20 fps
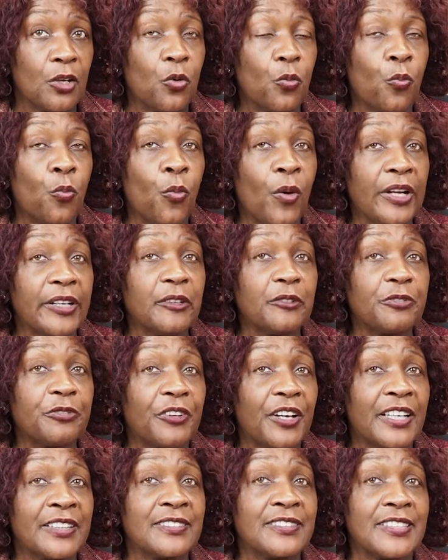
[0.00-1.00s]
One of
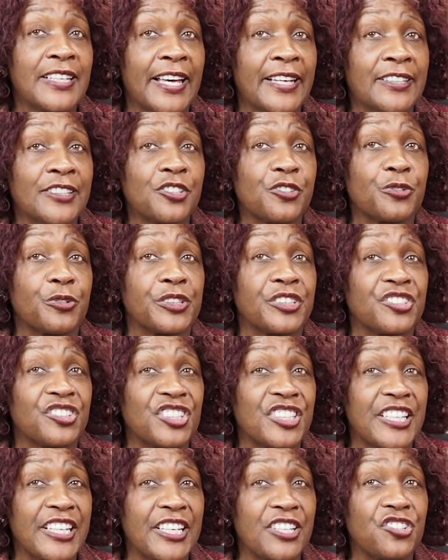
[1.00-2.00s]
Fontana's
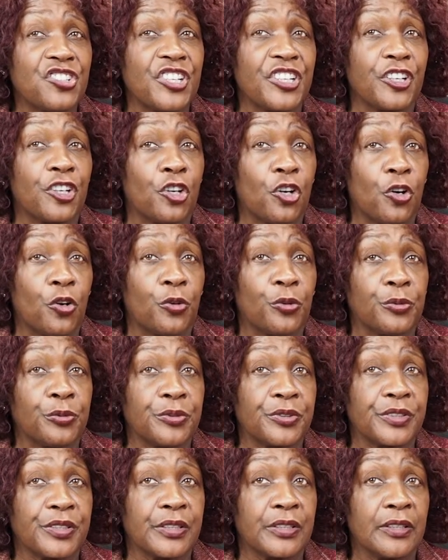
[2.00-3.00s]
strategic
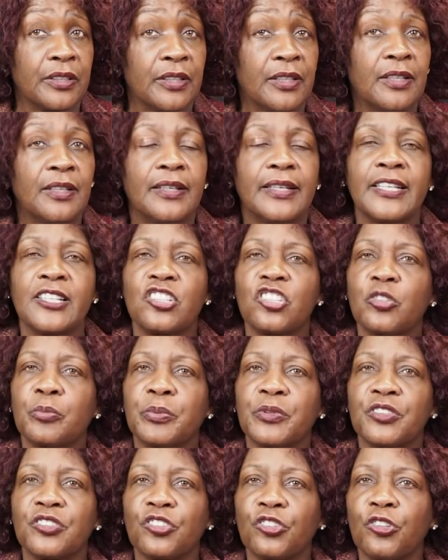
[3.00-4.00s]
goals is to
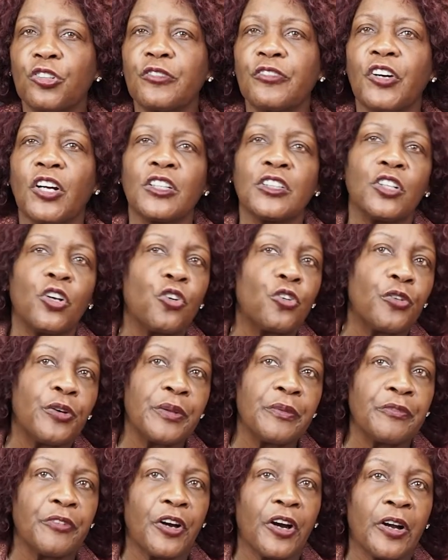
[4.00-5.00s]
preserve our local
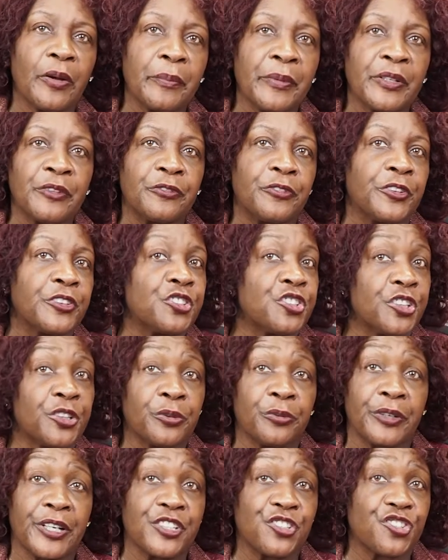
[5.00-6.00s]
environment for
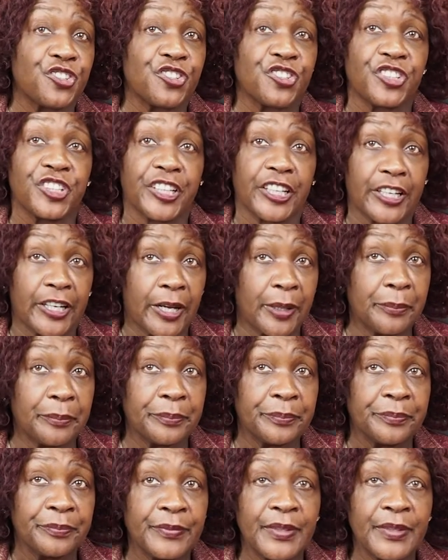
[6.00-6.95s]
generations to come